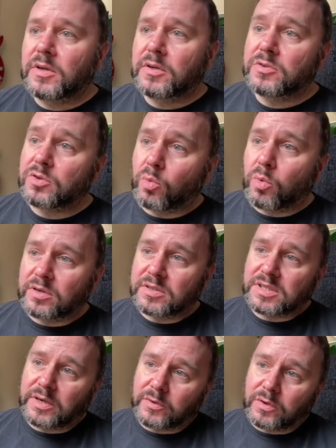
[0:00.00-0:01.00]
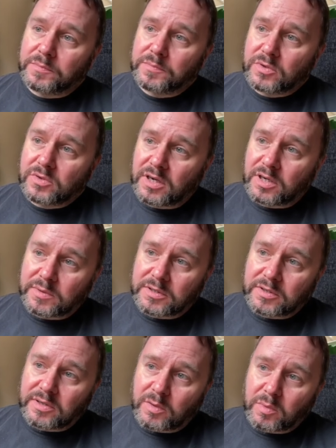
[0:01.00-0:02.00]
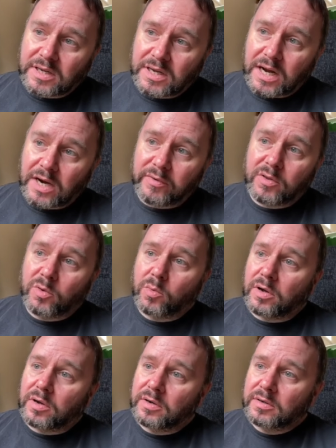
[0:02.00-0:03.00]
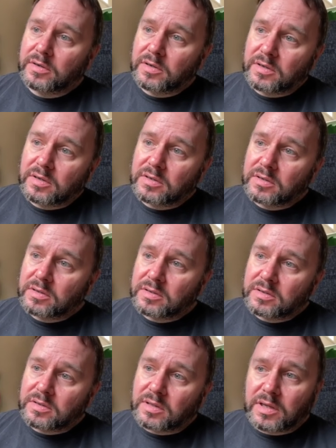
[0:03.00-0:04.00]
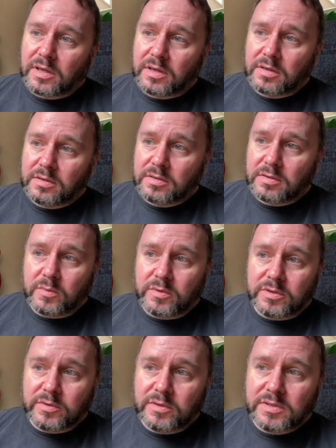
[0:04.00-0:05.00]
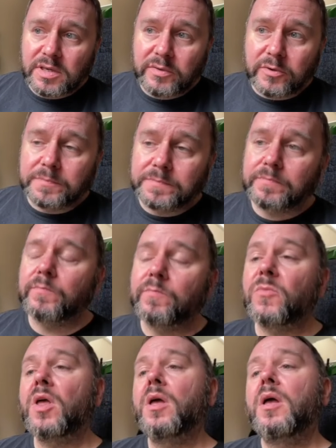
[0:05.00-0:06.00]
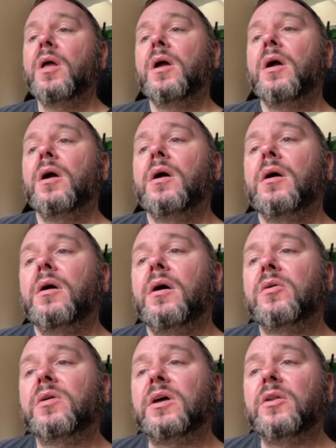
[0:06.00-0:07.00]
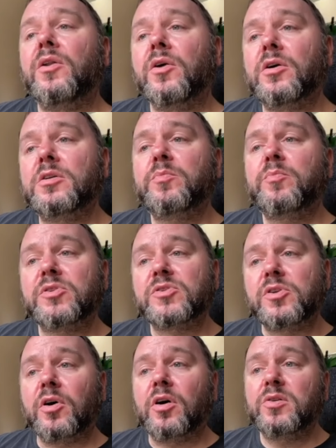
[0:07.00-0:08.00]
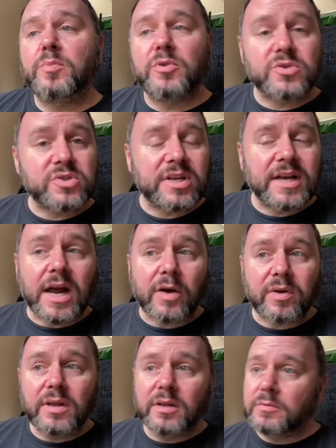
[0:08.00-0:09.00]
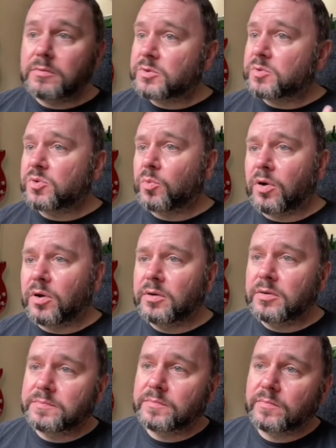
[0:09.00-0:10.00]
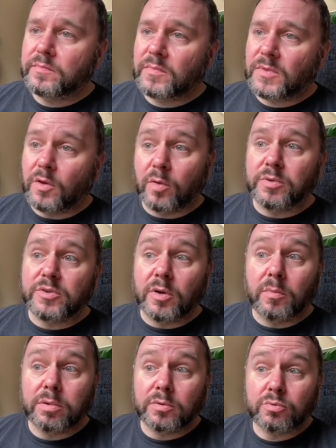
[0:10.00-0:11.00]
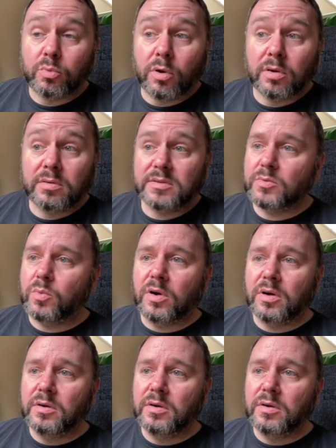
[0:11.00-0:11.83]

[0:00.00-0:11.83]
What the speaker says: So 1, 0. So how do we do that? We carry the 1 and then we do the 0. Okay, 0 plus 0 plus the carry, which was 1. 0 plus 0 plus 1 is 1.